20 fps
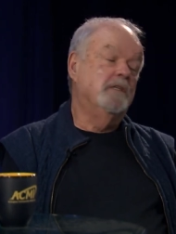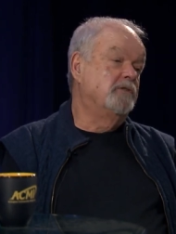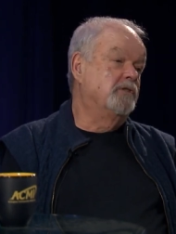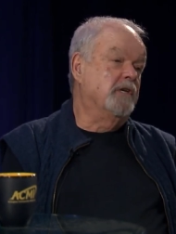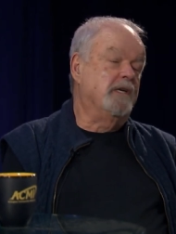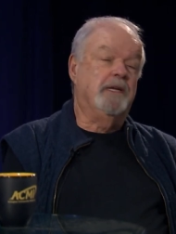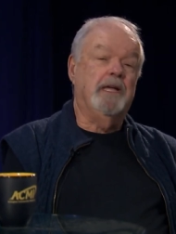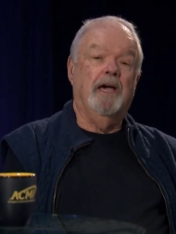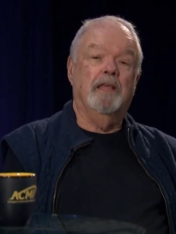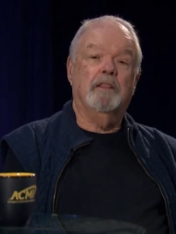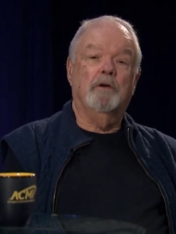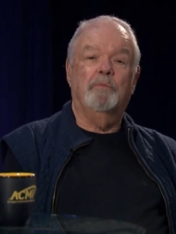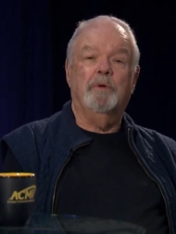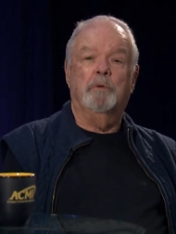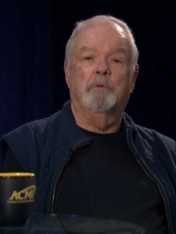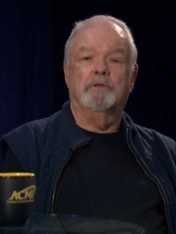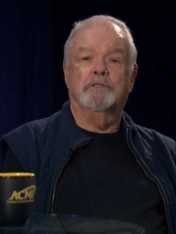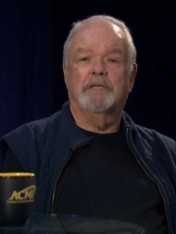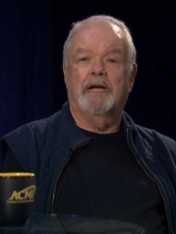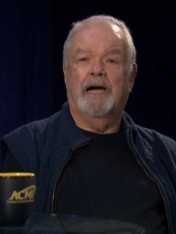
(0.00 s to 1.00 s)
Together, we
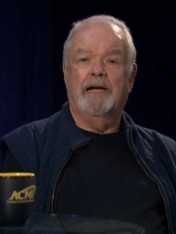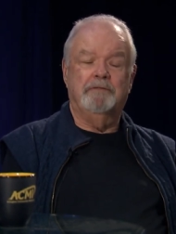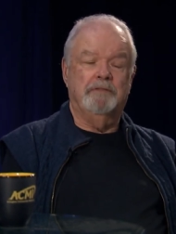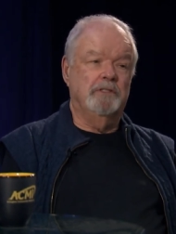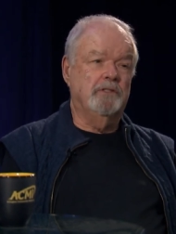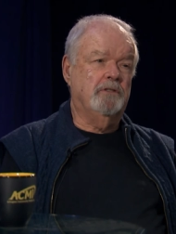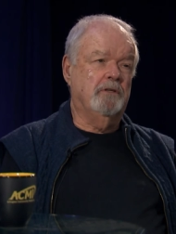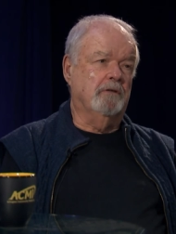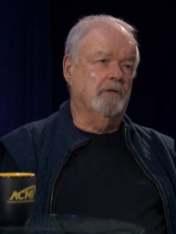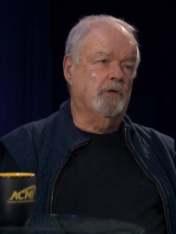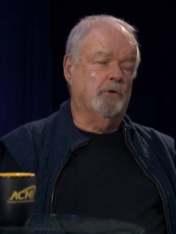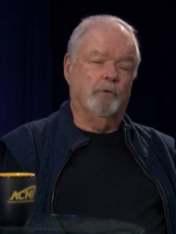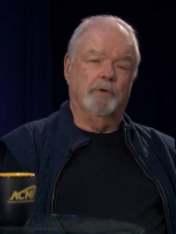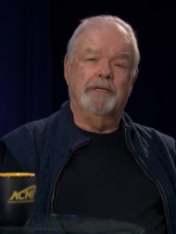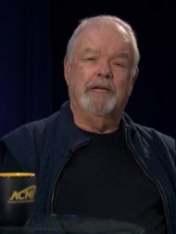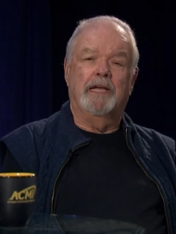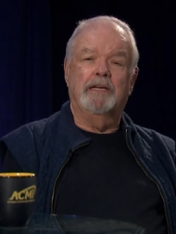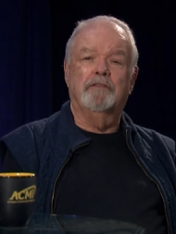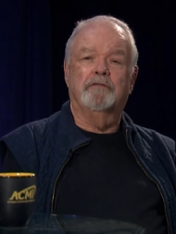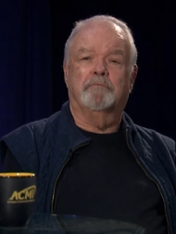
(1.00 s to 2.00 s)
will dive into the
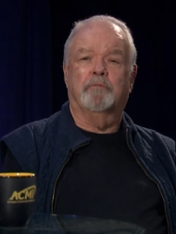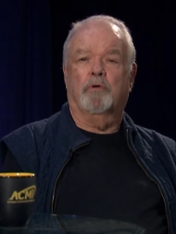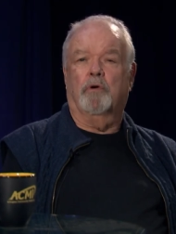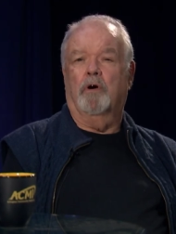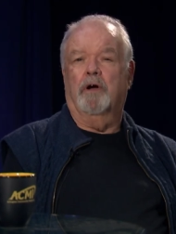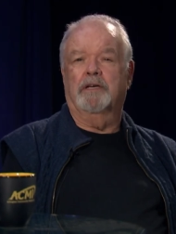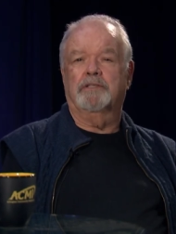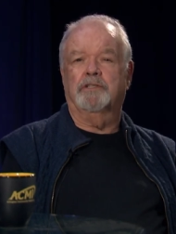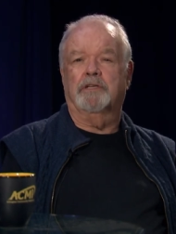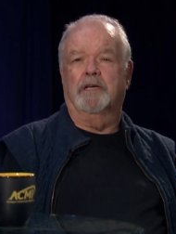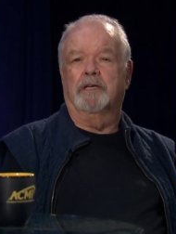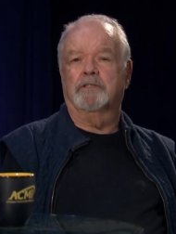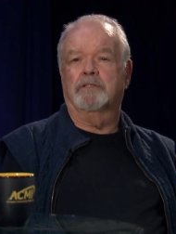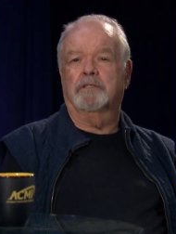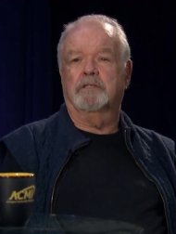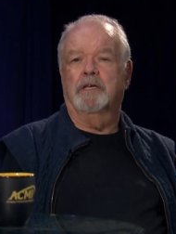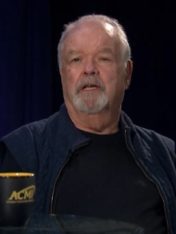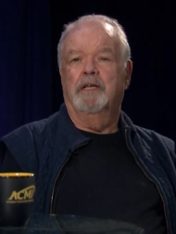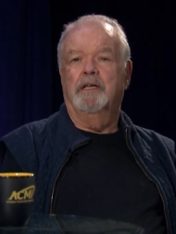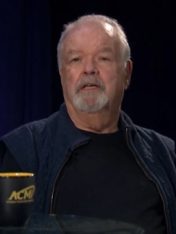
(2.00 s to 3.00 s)
creative
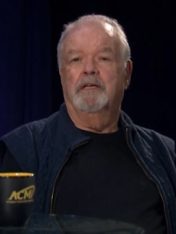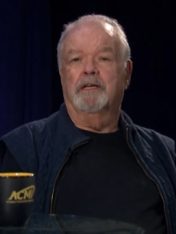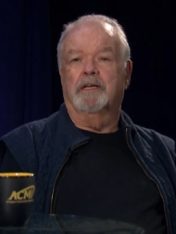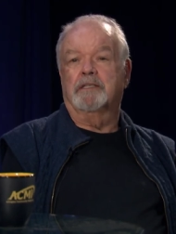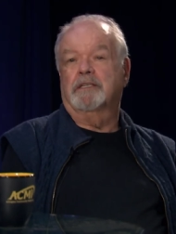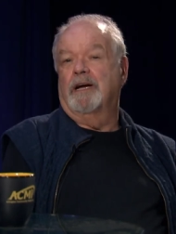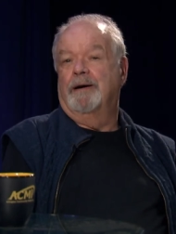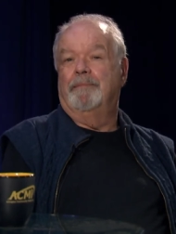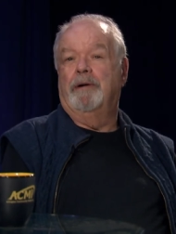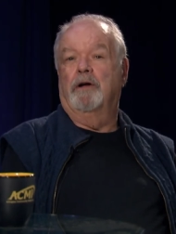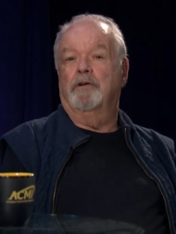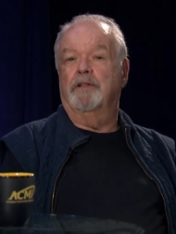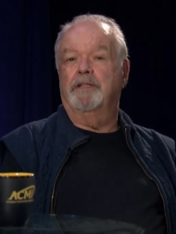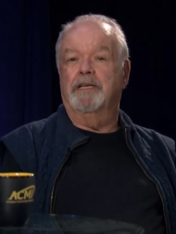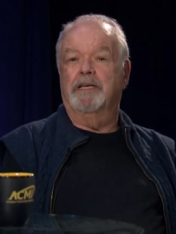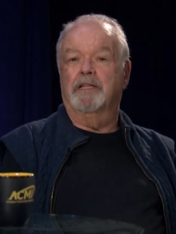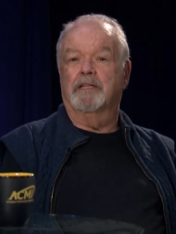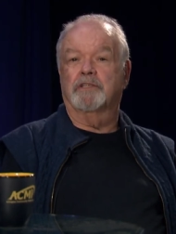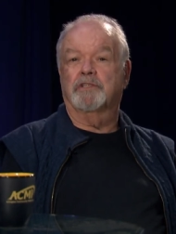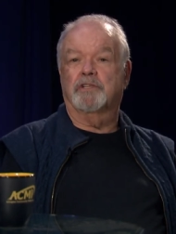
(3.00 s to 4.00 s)
process and come out on
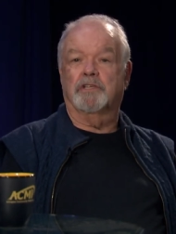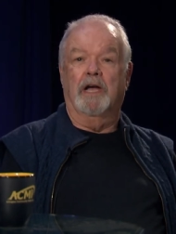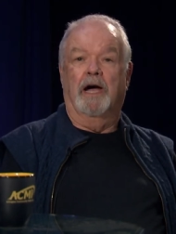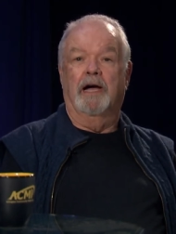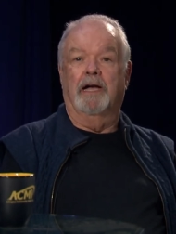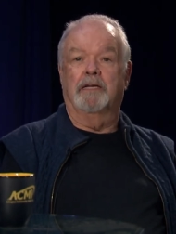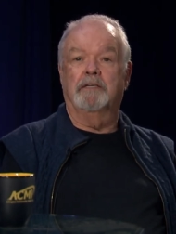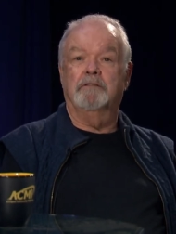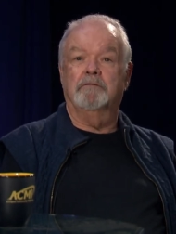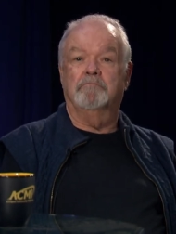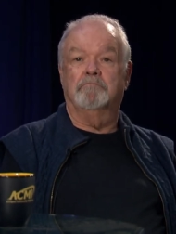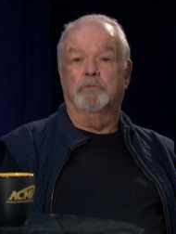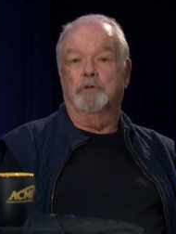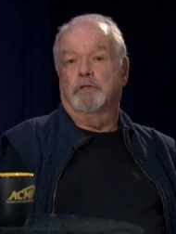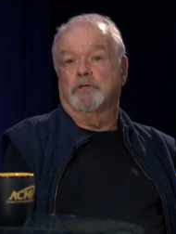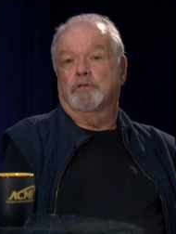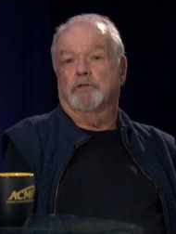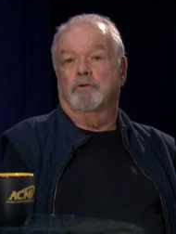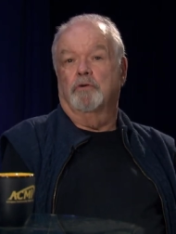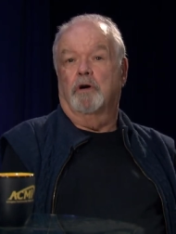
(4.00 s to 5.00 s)
the other side with
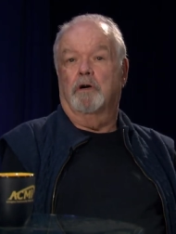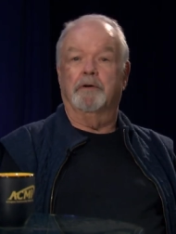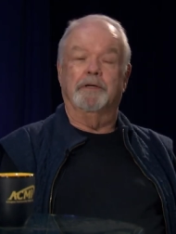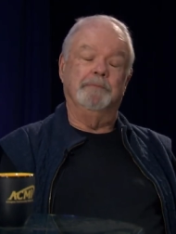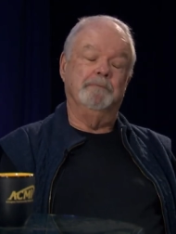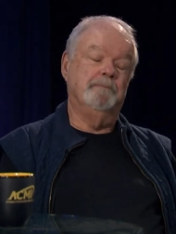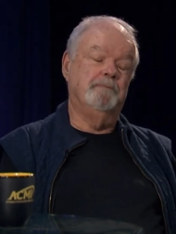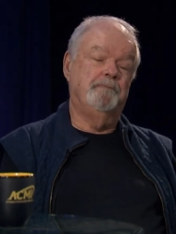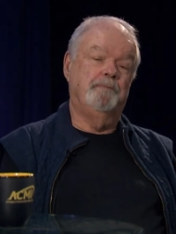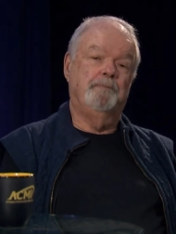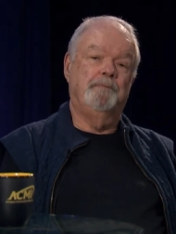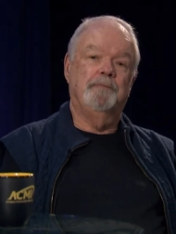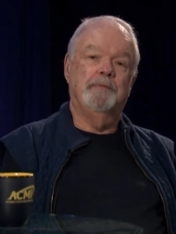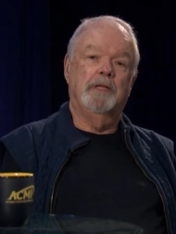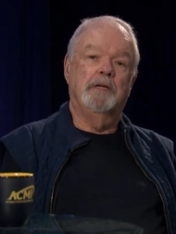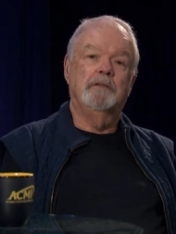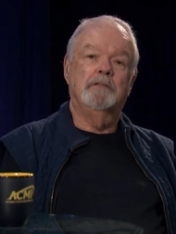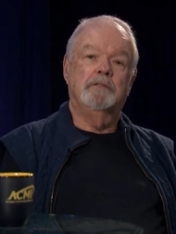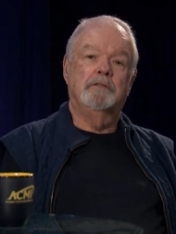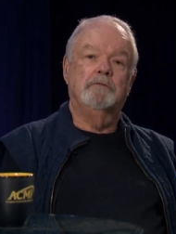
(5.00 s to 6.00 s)
a story.
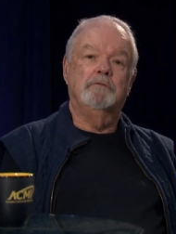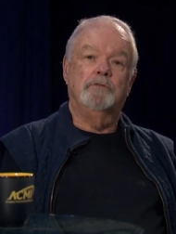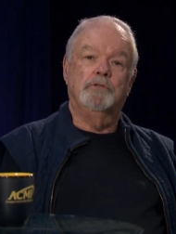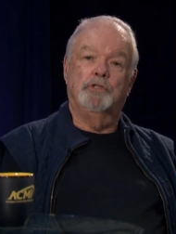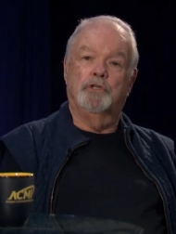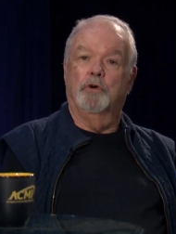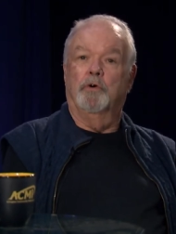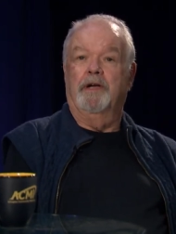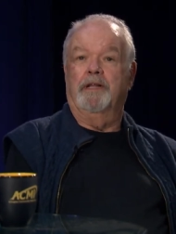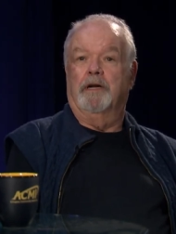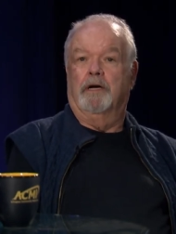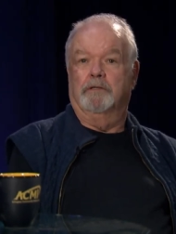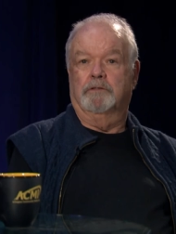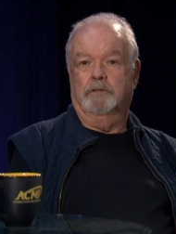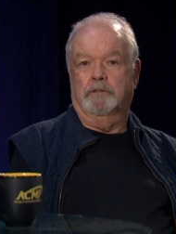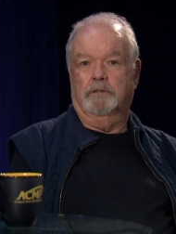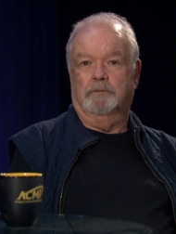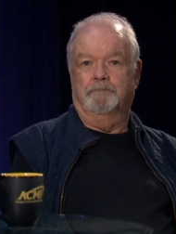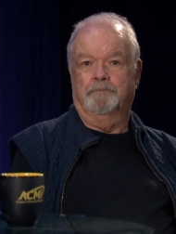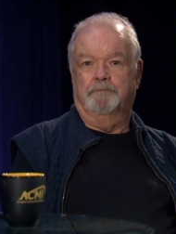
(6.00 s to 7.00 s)
Join
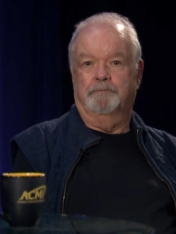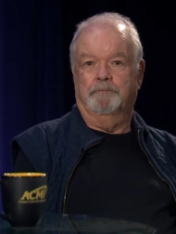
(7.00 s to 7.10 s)
us.